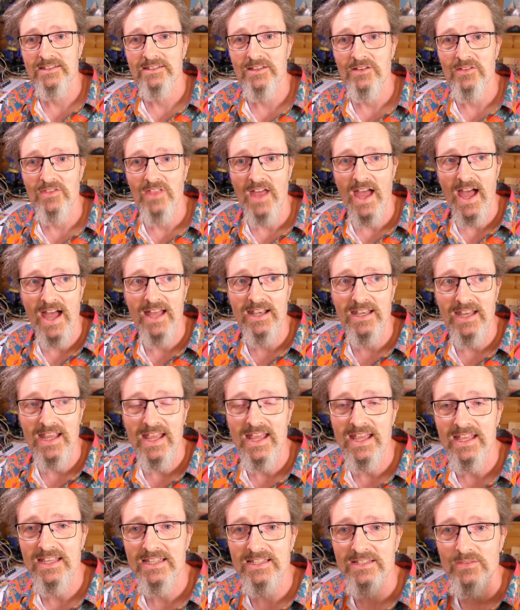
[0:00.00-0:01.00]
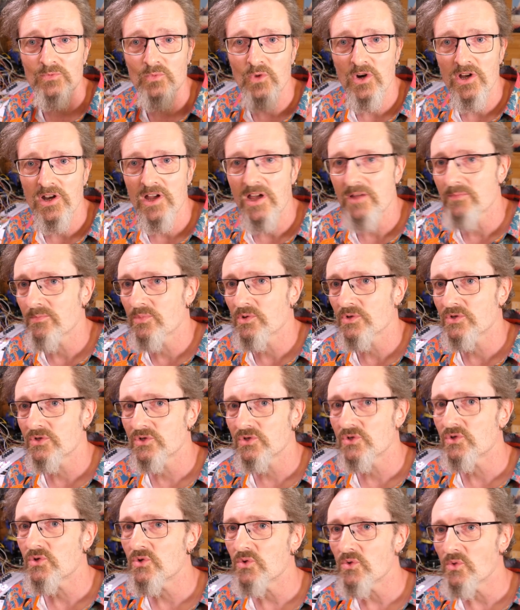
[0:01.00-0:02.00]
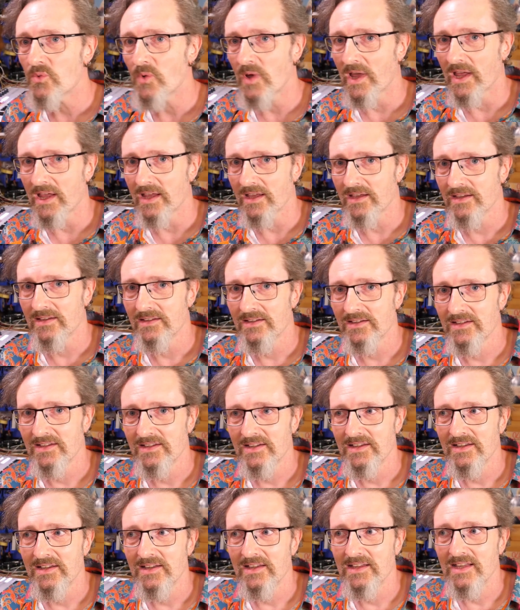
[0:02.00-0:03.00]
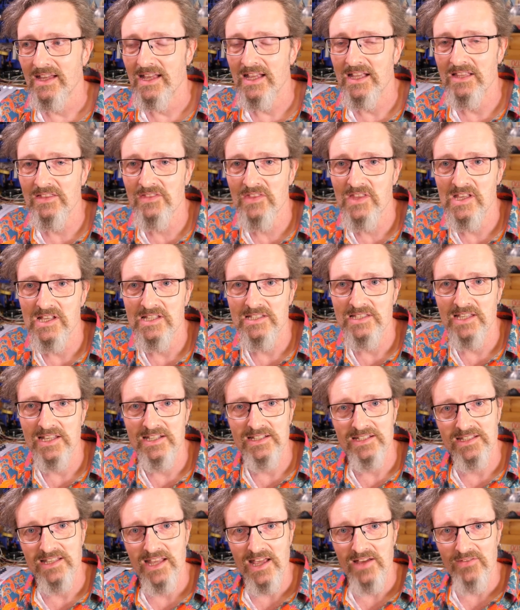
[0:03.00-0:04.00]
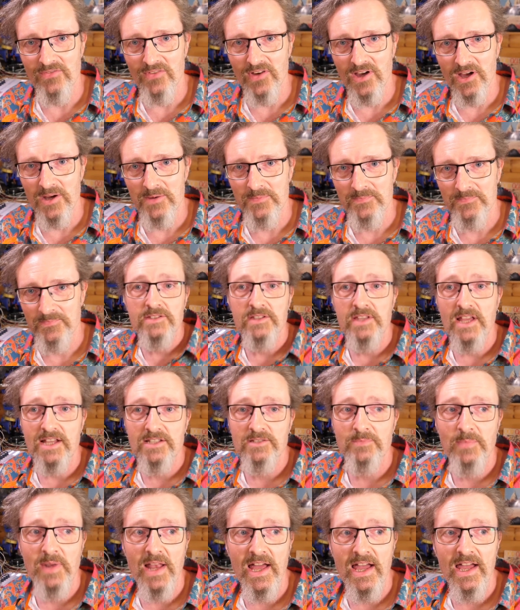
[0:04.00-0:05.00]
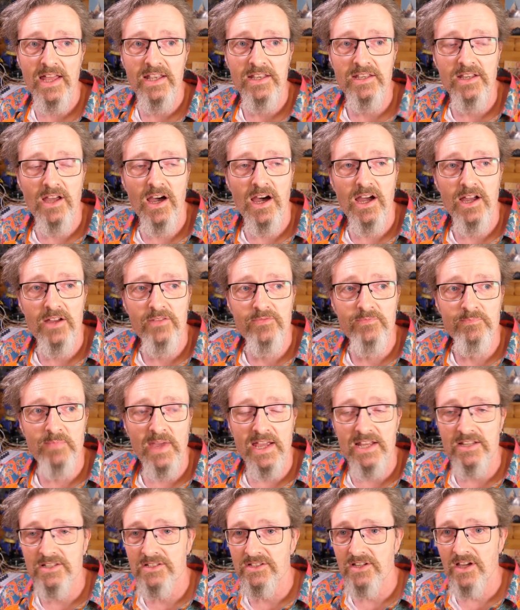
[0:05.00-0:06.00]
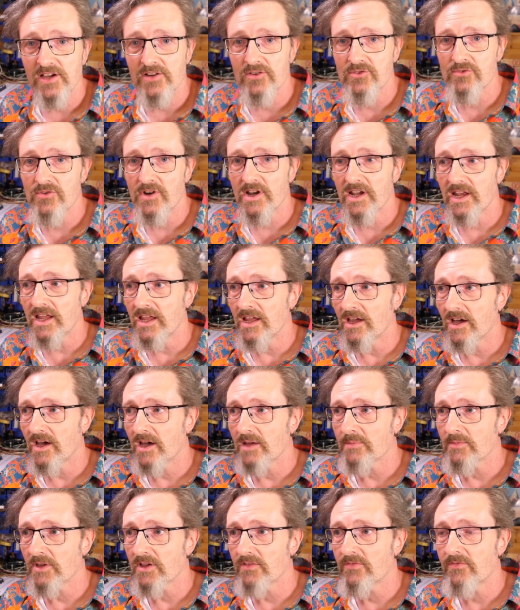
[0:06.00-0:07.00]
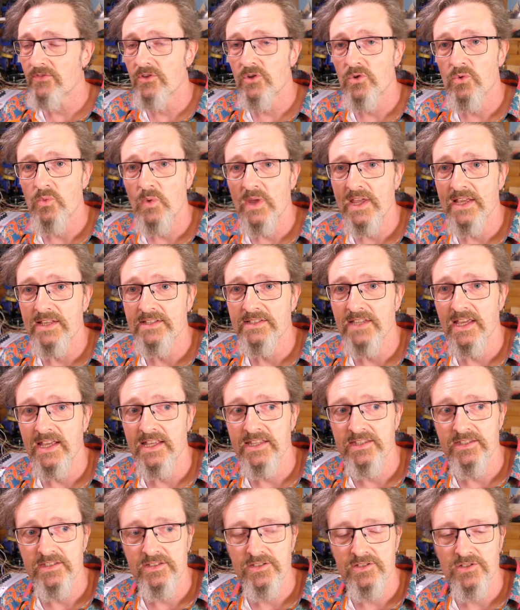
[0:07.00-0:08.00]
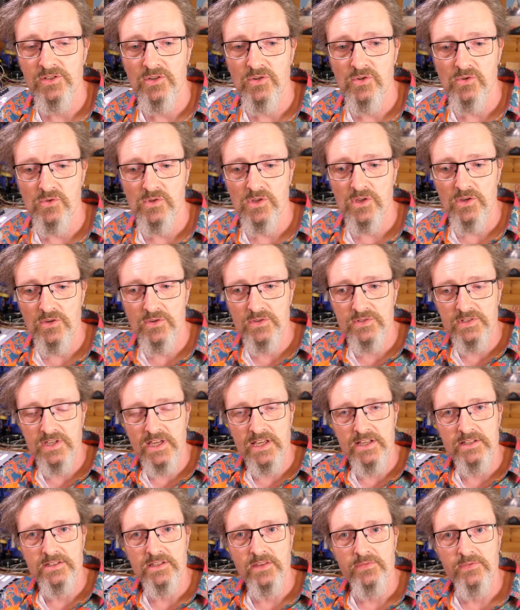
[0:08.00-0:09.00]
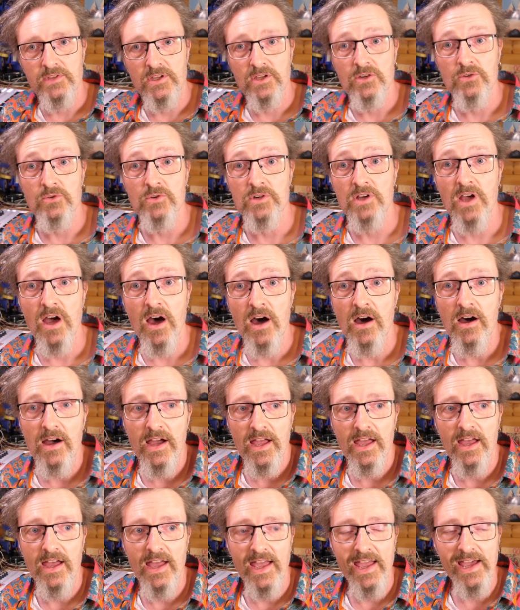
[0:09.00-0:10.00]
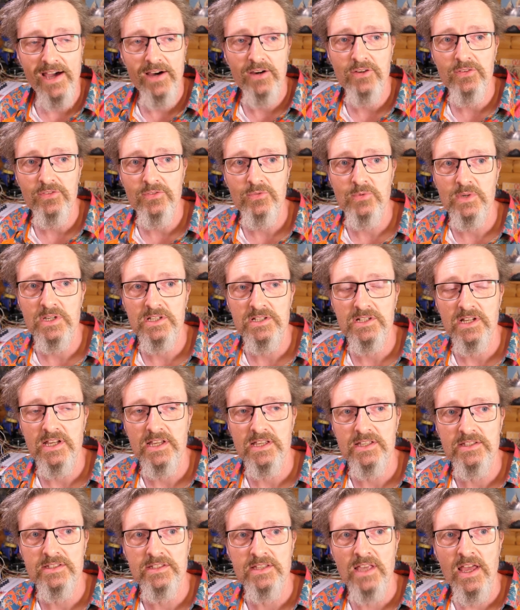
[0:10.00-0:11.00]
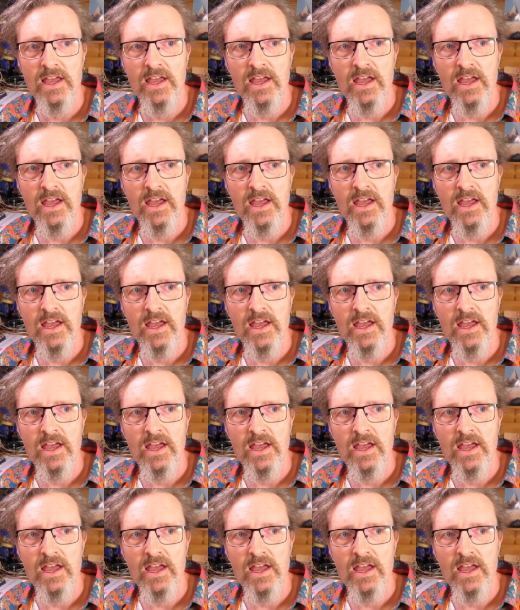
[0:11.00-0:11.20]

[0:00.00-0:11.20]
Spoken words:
so that is what I'm pursuing in this endeavour. So that's a plan. I've made a start already. I'm a few weeks into using something called Kaya Health, which is